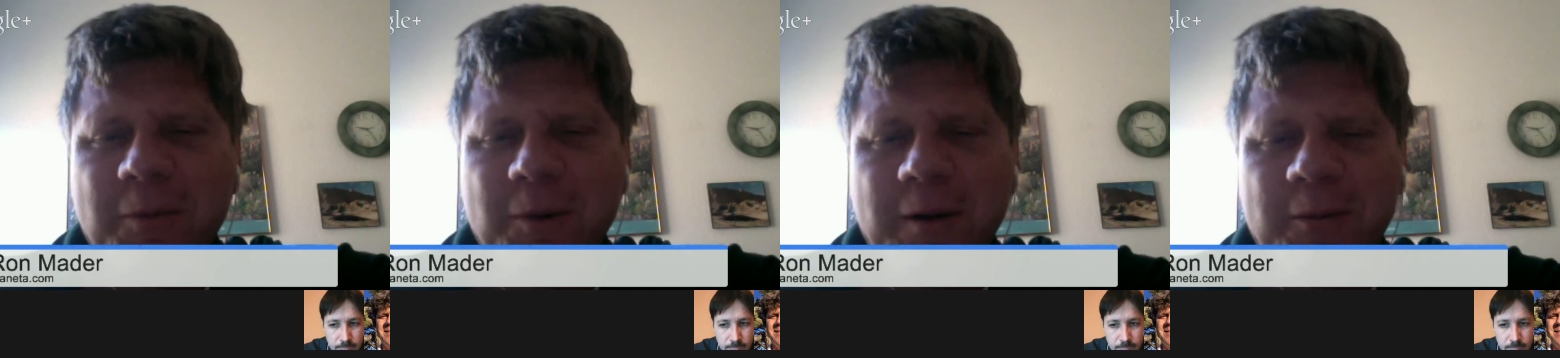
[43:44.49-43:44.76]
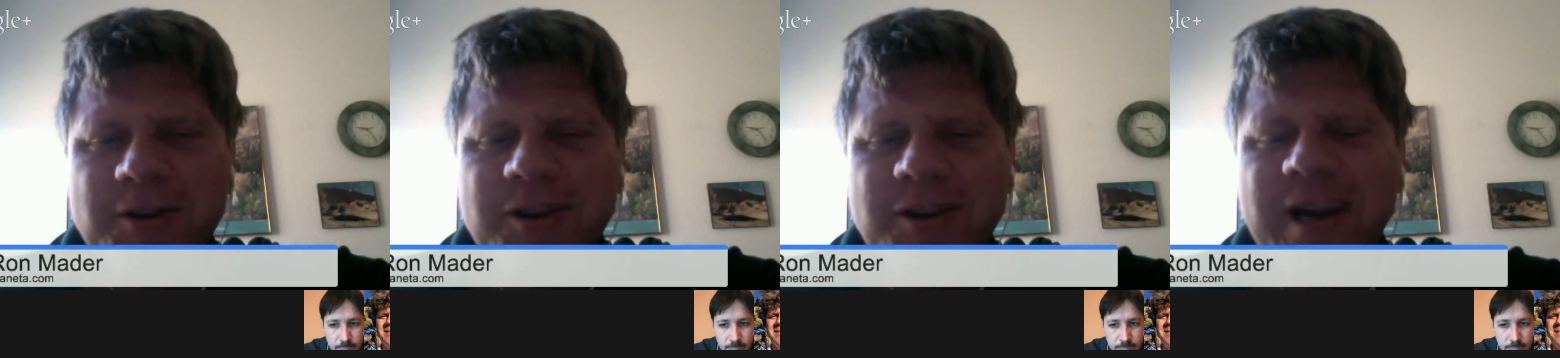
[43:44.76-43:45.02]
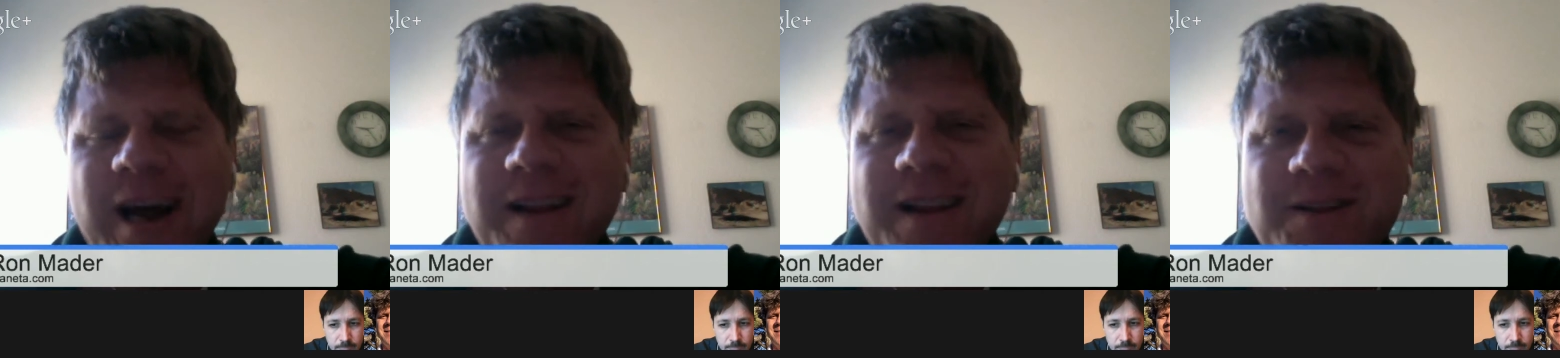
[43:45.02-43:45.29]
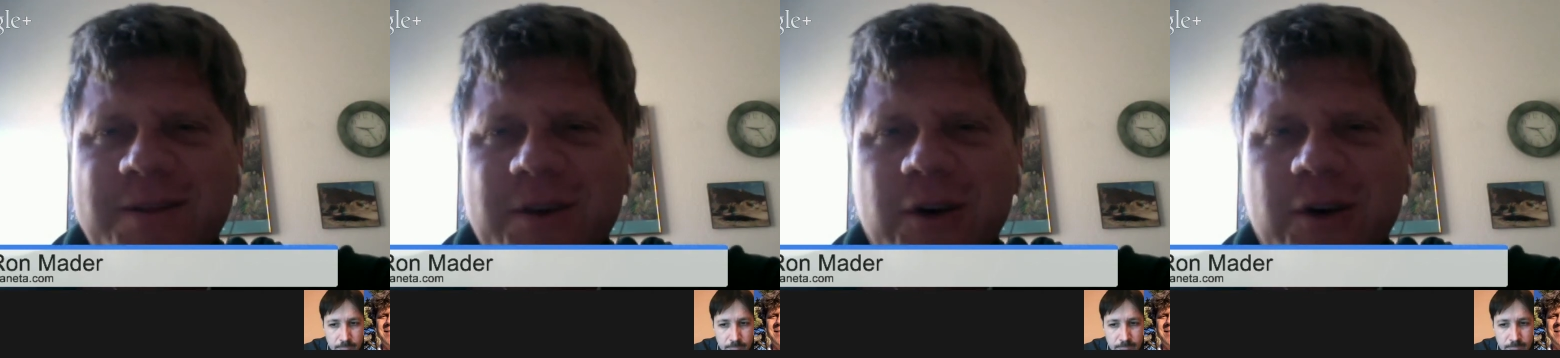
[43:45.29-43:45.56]
Speaker 1: we'll we'll chat
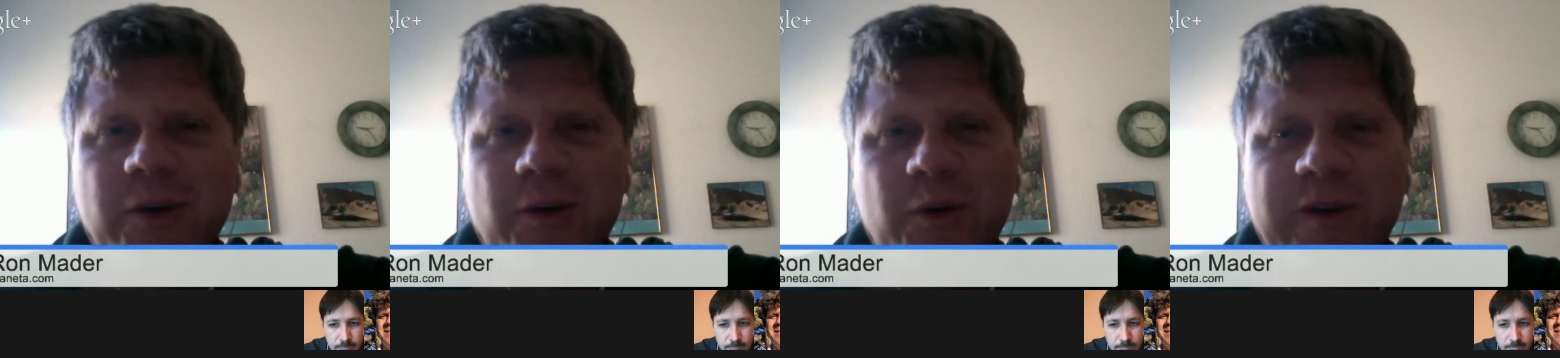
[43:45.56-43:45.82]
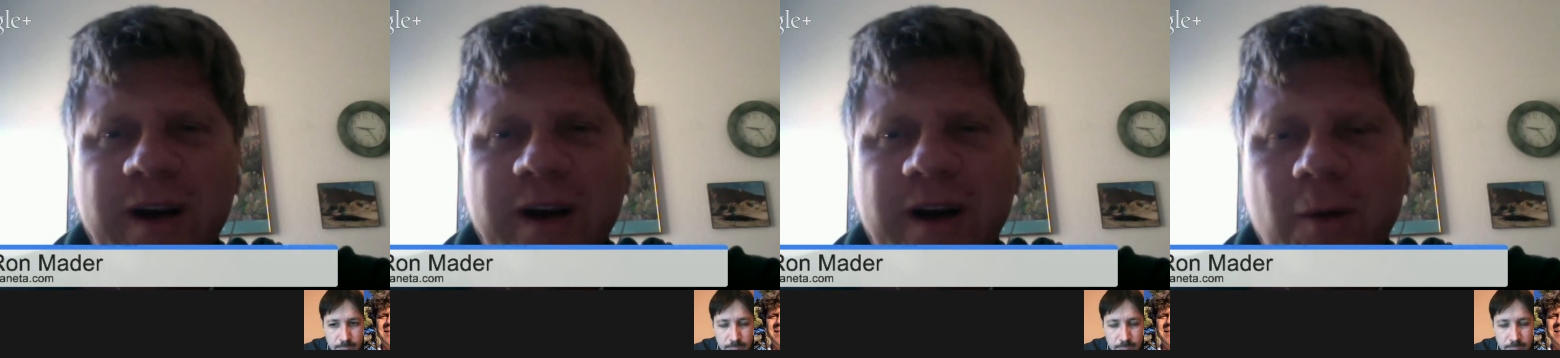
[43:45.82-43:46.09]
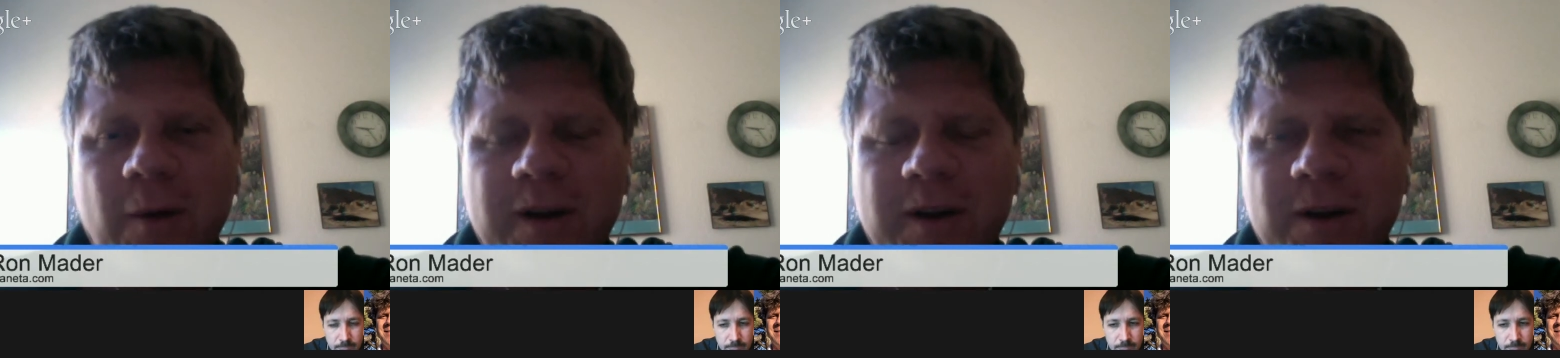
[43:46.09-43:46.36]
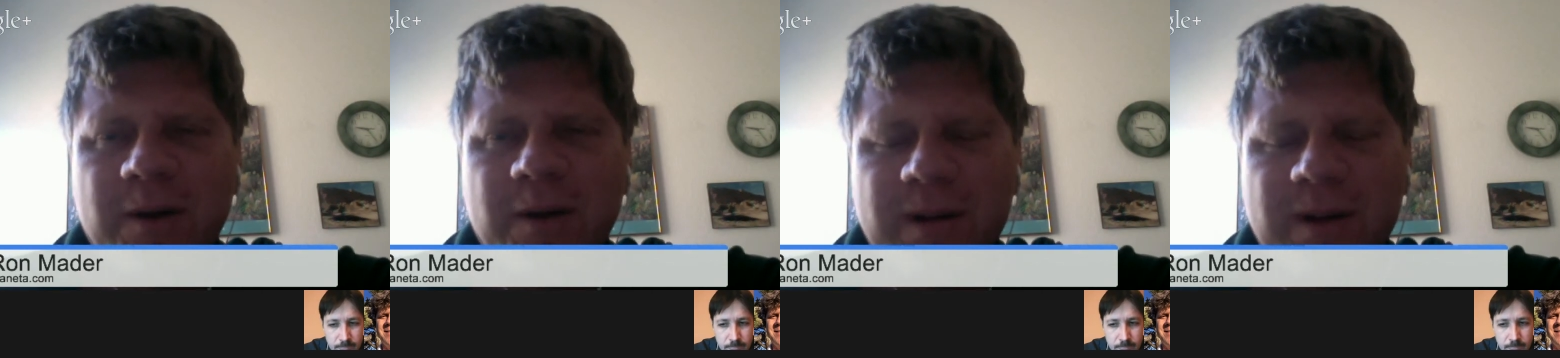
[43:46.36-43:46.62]
this through and we'll figure out what to
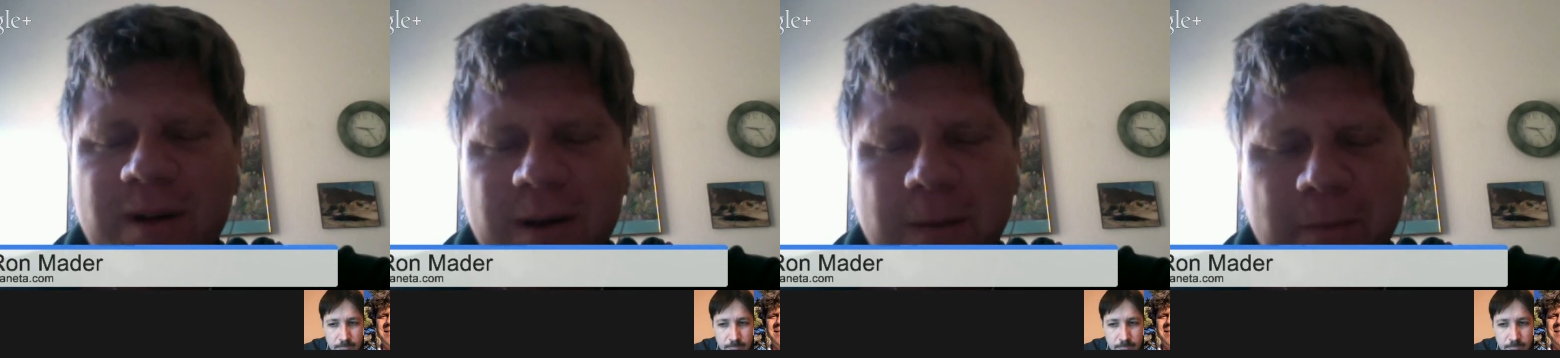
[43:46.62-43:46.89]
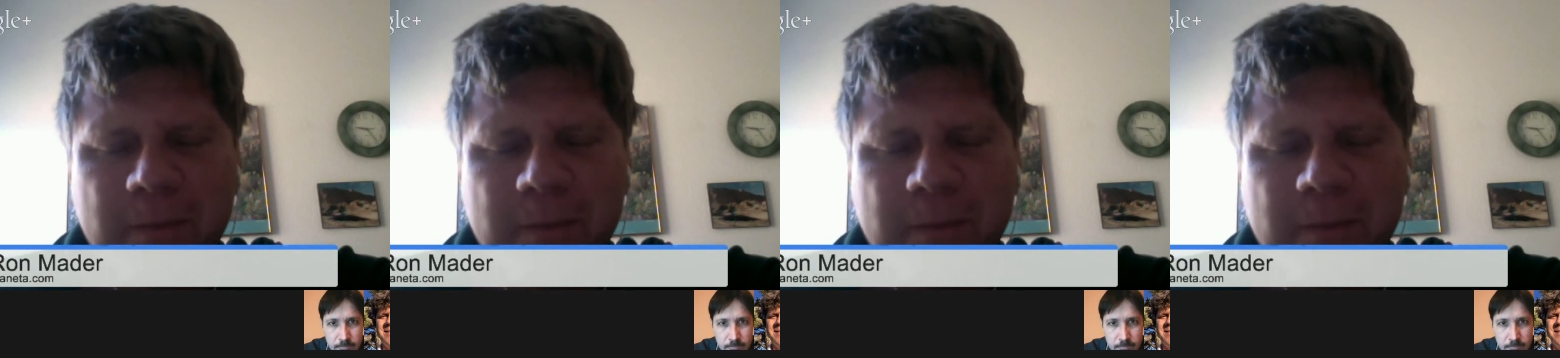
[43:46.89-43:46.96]
do with it.